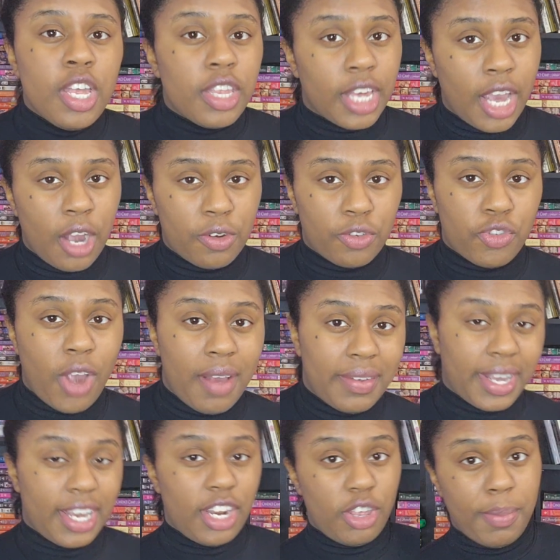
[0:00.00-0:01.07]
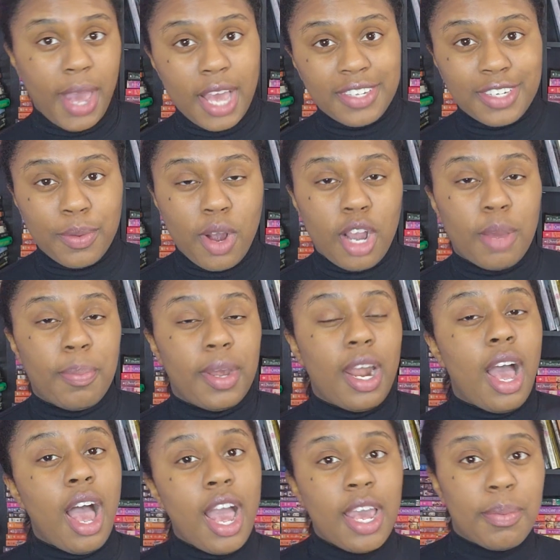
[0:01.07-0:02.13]
the character's traveling into the past, could work, but
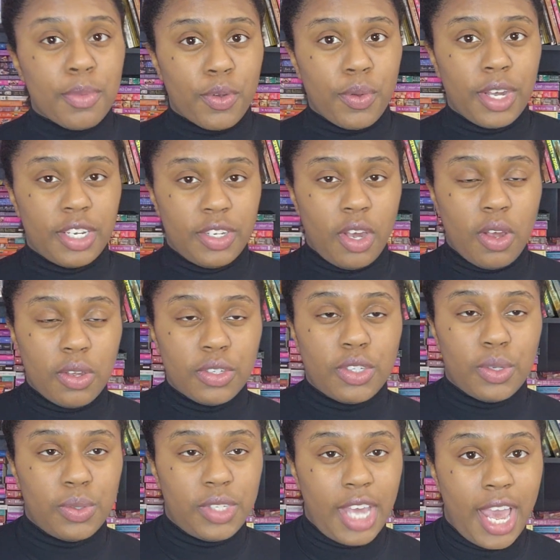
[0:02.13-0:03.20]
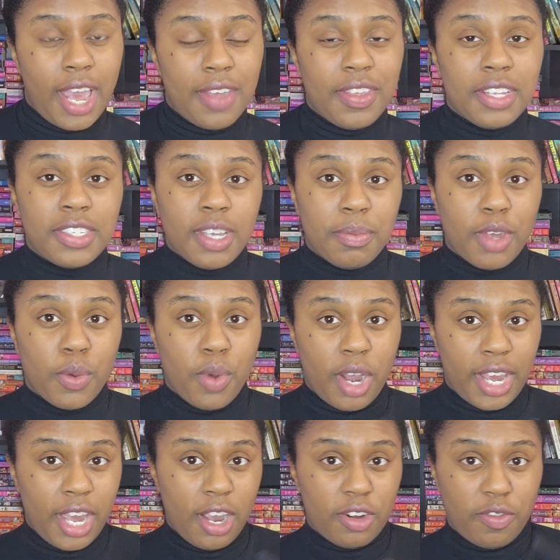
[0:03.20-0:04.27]
I am going to also say that something where
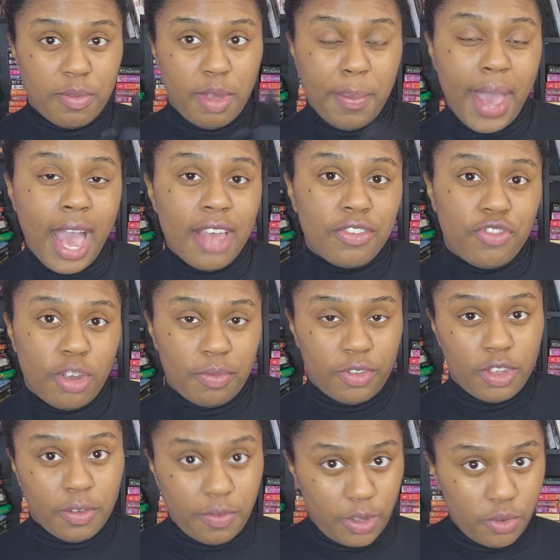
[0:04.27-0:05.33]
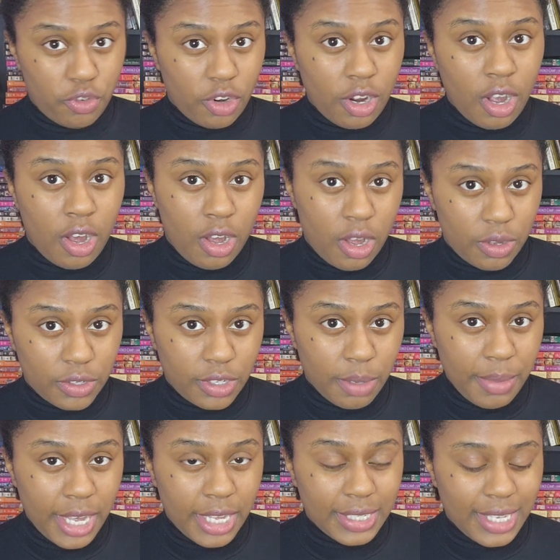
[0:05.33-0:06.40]
a character from the past jumps to the future also
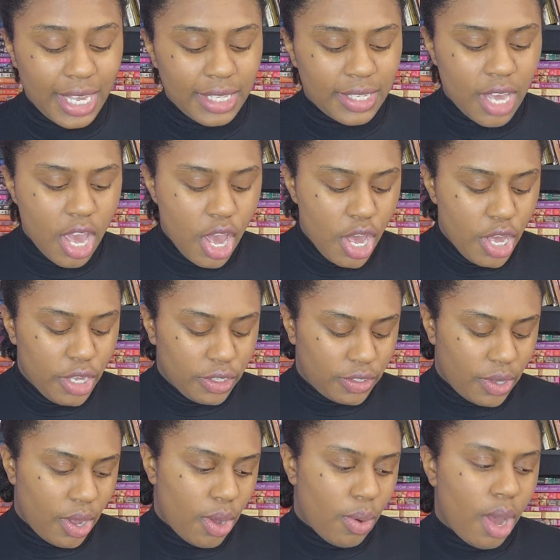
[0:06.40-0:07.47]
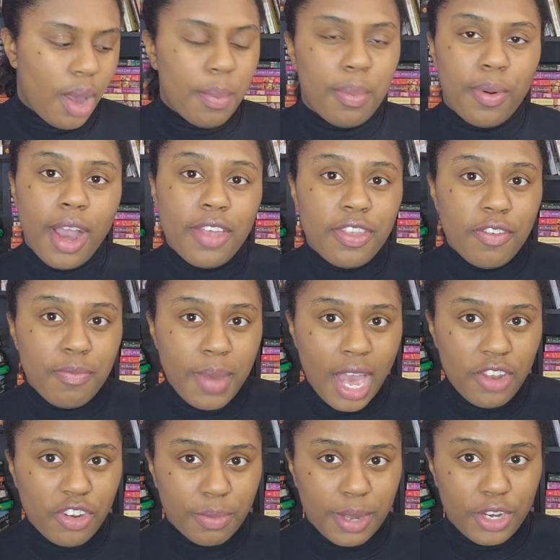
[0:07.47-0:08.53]
makes sense. So Breath of
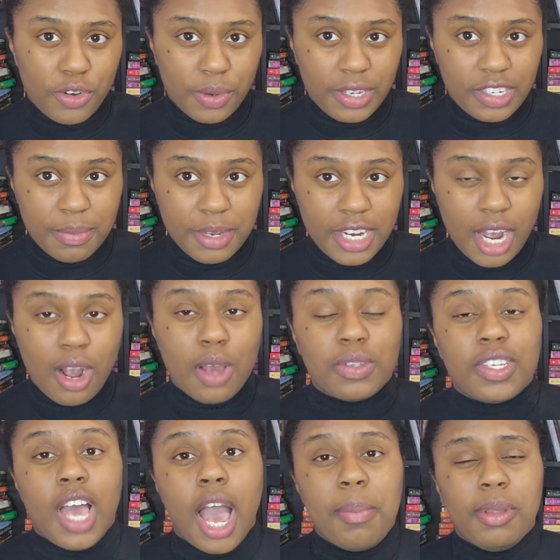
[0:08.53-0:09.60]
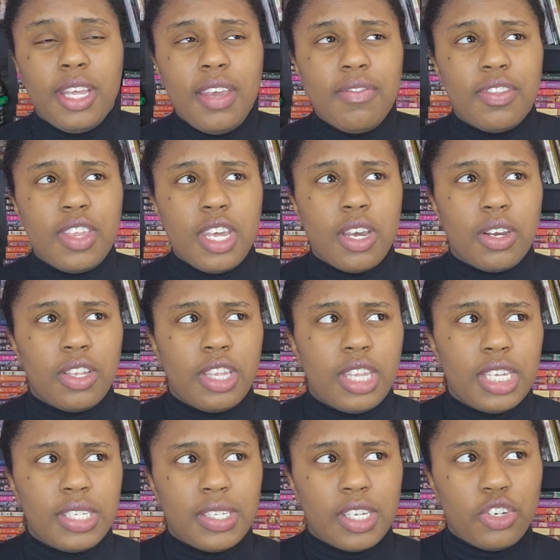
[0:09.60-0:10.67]
Magic by Teresa Medeiros. I believe
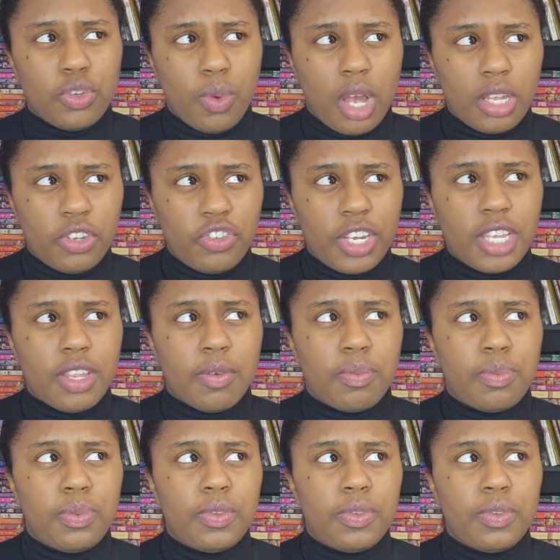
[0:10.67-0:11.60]
this is a duology, and the